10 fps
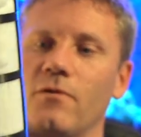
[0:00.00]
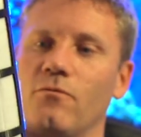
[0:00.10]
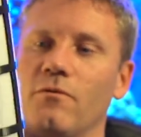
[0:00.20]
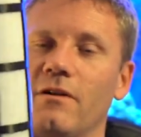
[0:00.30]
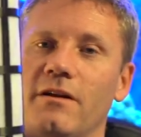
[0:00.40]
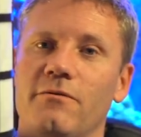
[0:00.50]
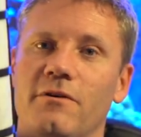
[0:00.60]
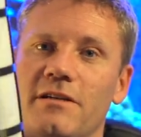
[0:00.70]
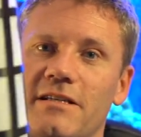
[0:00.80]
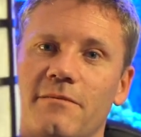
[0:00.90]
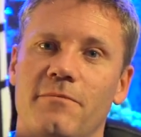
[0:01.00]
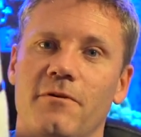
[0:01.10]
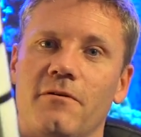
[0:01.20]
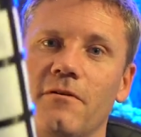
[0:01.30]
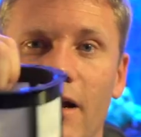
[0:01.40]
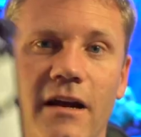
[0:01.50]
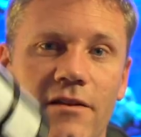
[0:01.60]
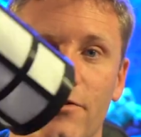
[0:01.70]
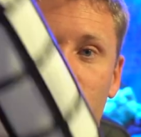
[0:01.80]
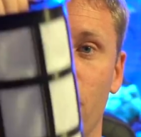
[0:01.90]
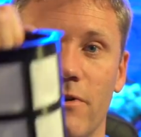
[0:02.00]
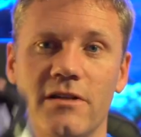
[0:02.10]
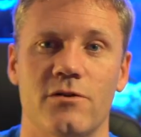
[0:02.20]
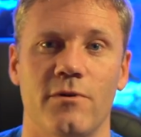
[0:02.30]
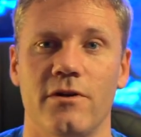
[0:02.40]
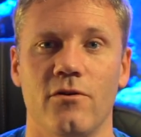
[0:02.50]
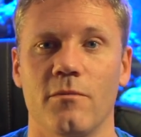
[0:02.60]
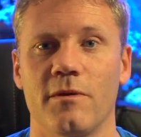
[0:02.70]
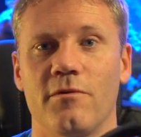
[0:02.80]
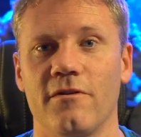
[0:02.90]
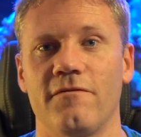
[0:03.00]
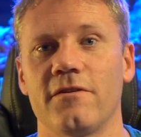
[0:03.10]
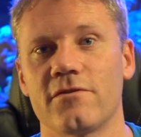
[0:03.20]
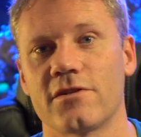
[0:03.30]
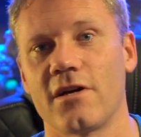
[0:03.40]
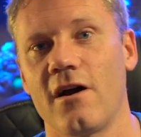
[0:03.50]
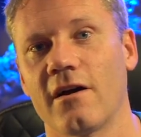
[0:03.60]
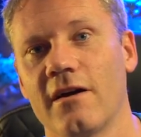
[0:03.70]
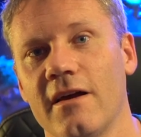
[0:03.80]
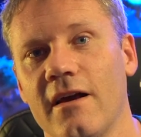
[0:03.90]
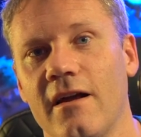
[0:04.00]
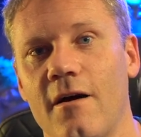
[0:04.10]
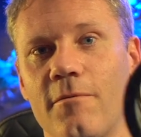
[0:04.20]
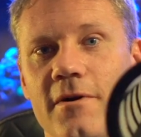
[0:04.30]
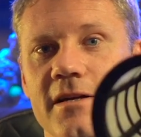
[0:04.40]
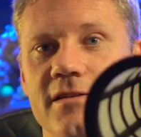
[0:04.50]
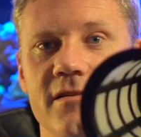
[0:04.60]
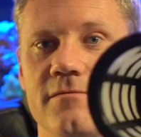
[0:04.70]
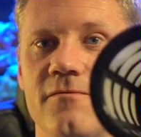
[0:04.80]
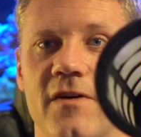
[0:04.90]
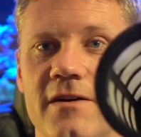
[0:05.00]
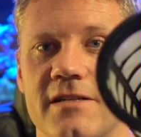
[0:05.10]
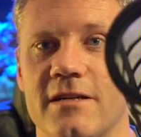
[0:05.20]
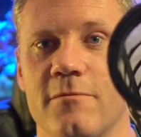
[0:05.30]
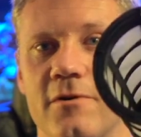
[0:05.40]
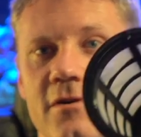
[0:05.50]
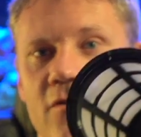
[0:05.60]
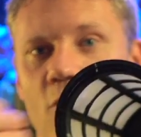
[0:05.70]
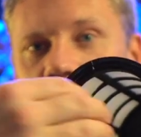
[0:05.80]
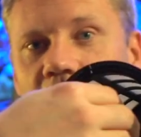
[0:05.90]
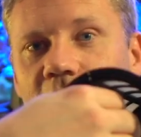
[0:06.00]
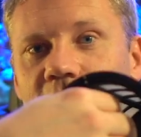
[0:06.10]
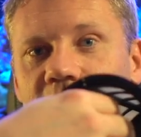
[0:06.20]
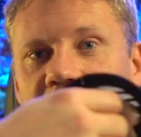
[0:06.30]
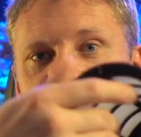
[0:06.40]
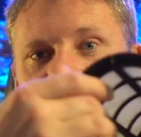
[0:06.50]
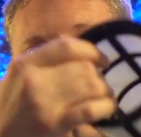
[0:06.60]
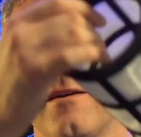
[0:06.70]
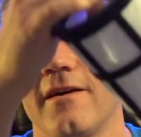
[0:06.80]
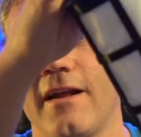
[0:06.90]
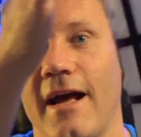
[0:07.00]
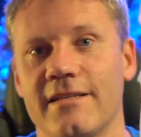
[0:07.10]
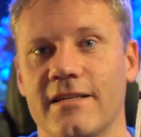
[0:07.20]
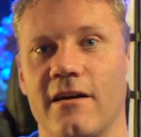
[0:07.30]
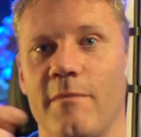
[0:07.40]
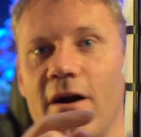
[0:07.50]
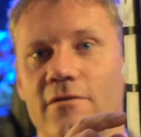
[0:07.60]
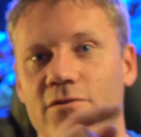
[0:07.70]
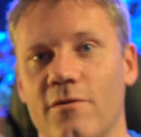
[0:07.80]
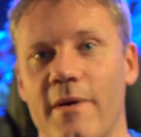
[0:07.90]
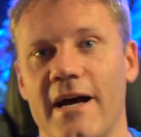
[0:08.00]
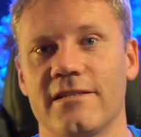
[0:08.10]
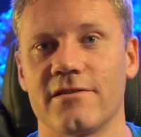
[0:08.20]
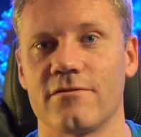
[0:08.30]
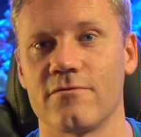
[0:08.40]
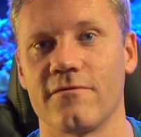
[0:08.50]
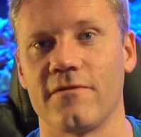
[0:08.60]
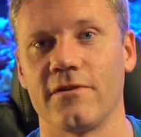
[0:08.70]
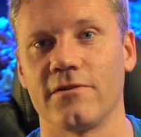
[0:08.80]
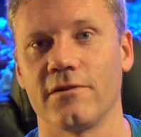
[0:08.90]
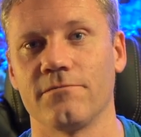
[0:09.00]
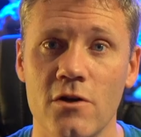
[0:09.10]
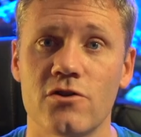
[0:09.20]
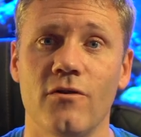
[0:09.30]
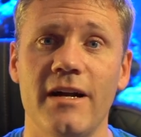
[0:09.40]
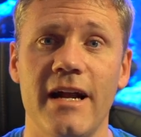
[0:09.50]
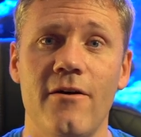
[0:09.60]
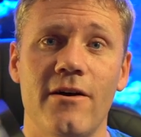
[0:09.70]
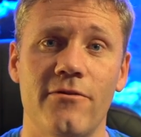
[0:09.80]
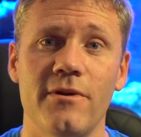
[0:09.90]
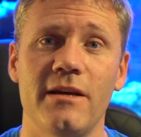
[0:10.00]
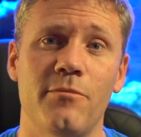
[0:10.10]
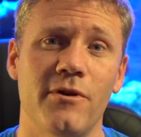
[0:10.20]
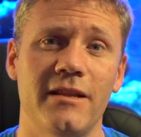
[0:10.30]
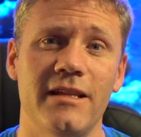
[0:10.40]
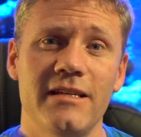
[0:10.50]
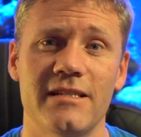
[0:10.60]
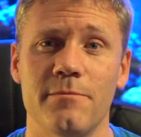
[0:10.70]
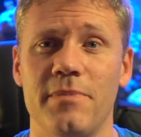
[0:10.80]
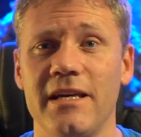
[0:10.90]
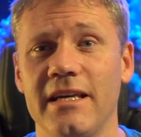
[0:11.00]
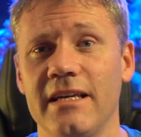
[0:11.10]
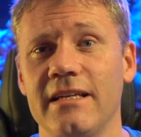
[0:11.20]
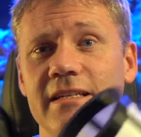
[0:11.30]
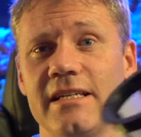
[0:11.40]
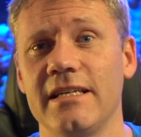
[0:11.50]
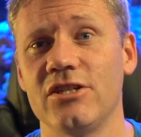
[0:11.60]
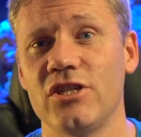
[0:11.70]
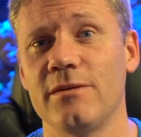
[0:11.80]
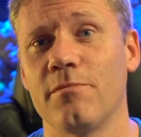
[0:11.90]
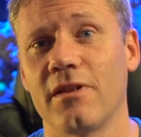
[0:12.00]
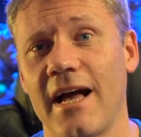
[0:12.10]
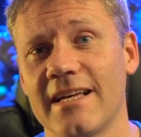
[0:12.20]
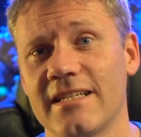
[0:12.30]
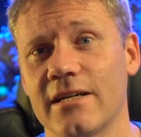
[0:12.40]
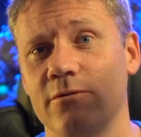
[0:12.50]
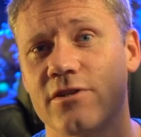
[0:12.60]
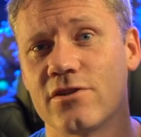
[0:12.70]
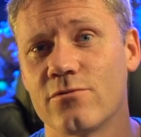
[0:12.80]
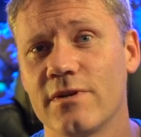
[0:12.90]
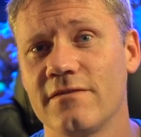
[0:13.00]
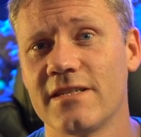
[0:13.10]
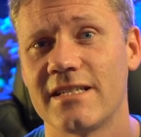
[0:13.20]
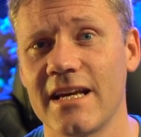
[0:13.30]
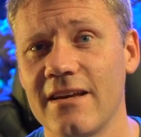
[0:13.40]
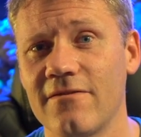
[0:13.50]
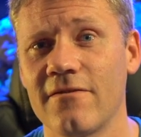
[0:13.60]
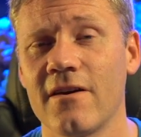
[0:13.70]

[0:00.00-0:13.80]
Really, really simple. And then you just put this where you normally put a filter sock. It operates very similar. The water goes in here, it has to come out, so it passes through the filter. So right now I 3D print these in PETG plastic, which is reef safe.